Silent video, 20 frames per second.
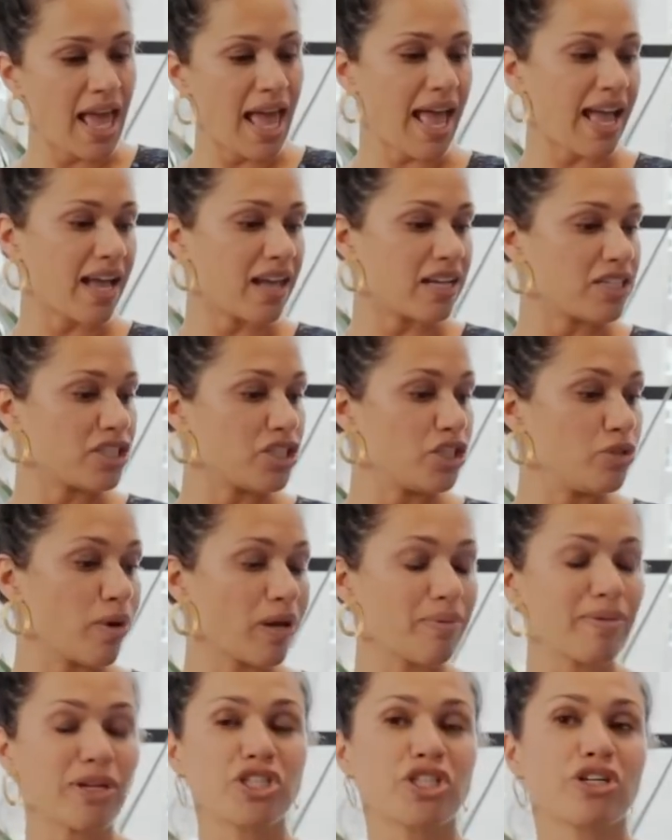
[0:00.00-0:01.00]
And you want
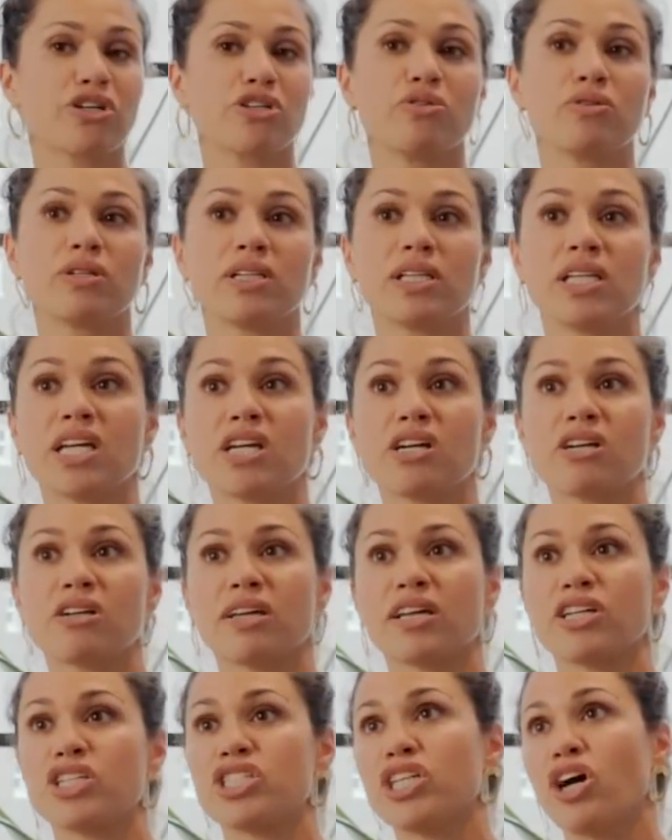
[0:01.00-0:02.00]
to make sure you clear
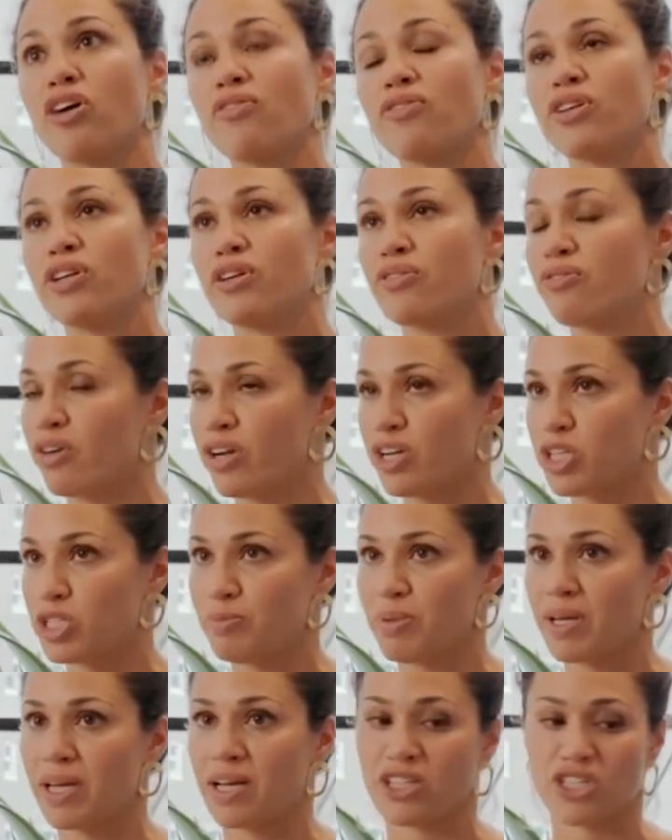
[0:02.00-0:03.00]
like a shelf in your fridge,
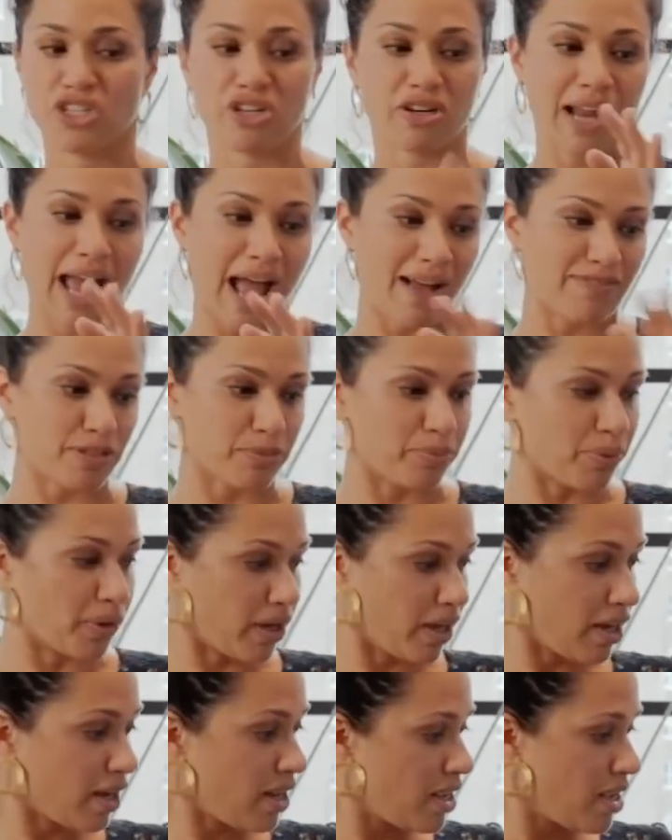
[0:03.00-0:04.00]
because you're going to have to
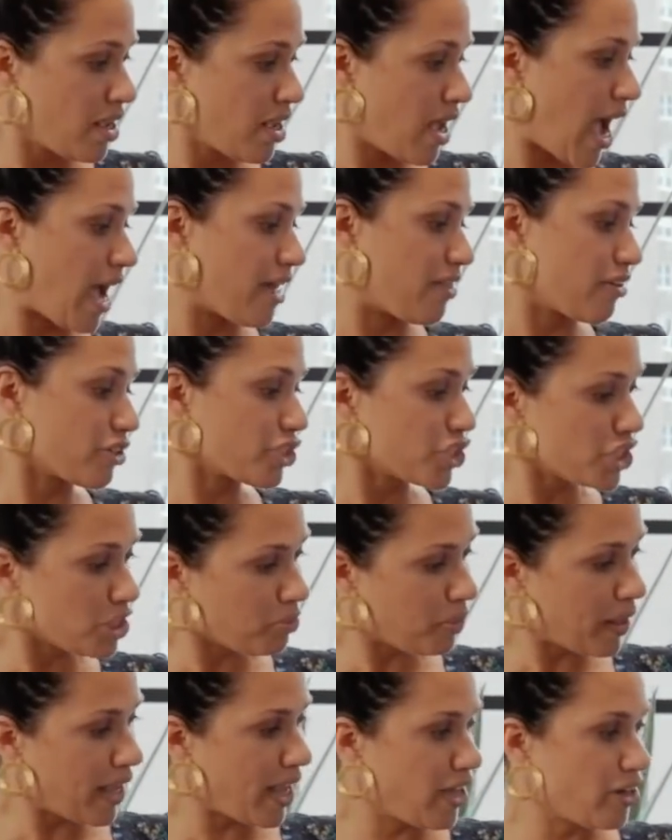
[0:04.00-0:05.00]
put either a sheet
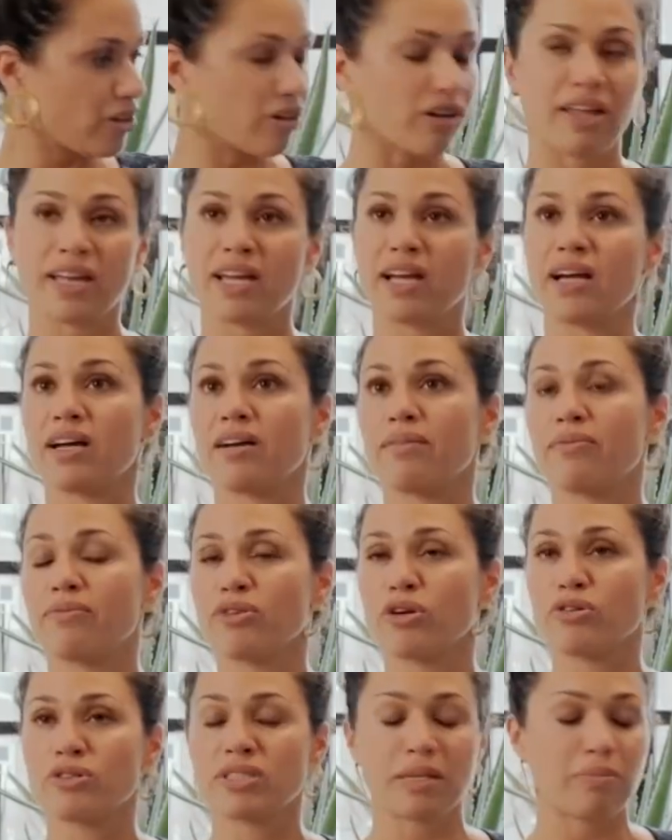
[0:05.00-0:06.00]
pan or like a
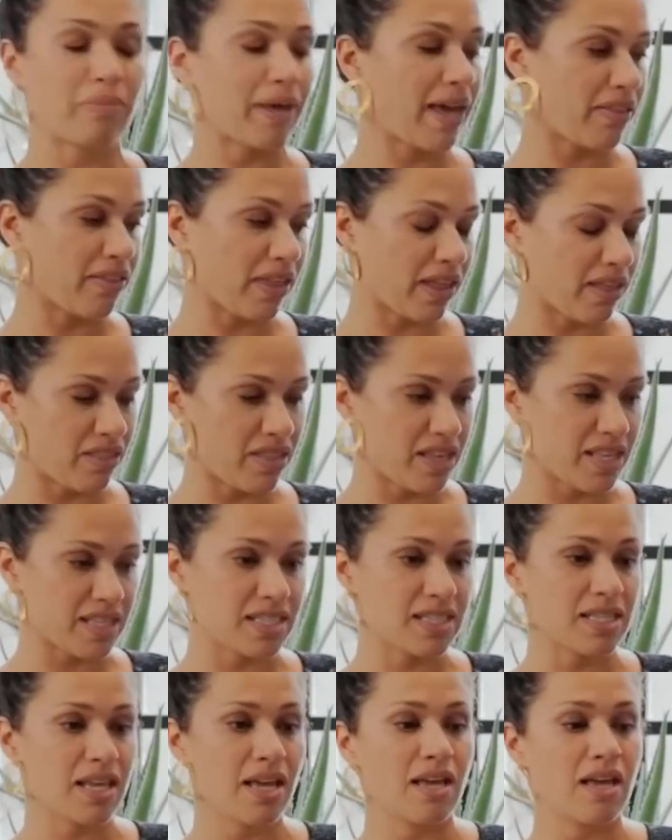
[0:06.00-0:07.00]
roasting pan like
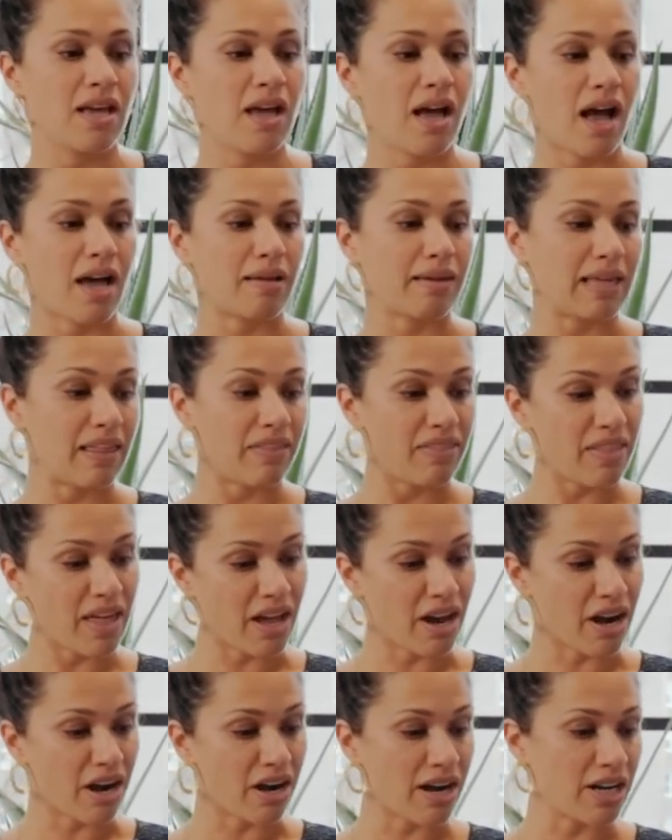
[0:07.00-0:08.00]
this in
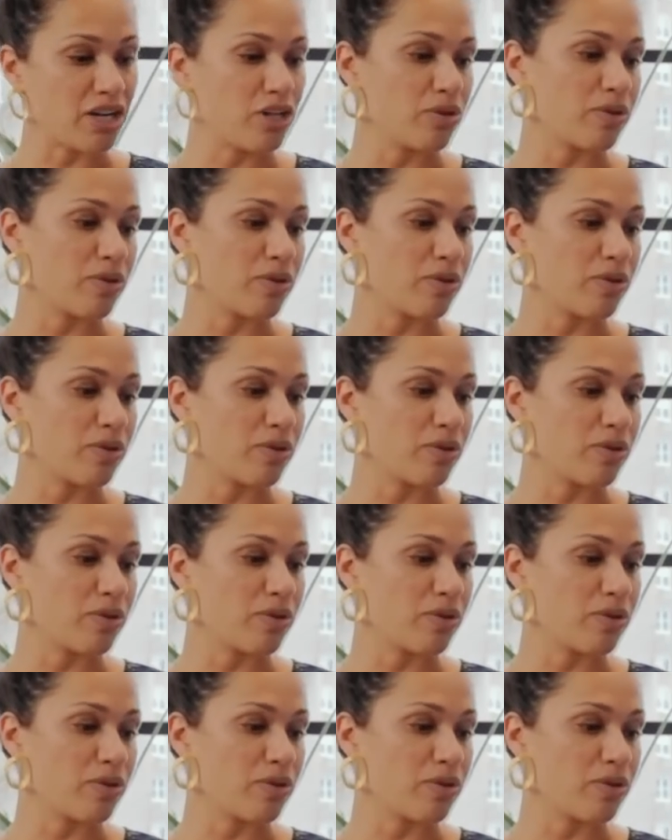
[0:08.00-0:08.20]
there, and you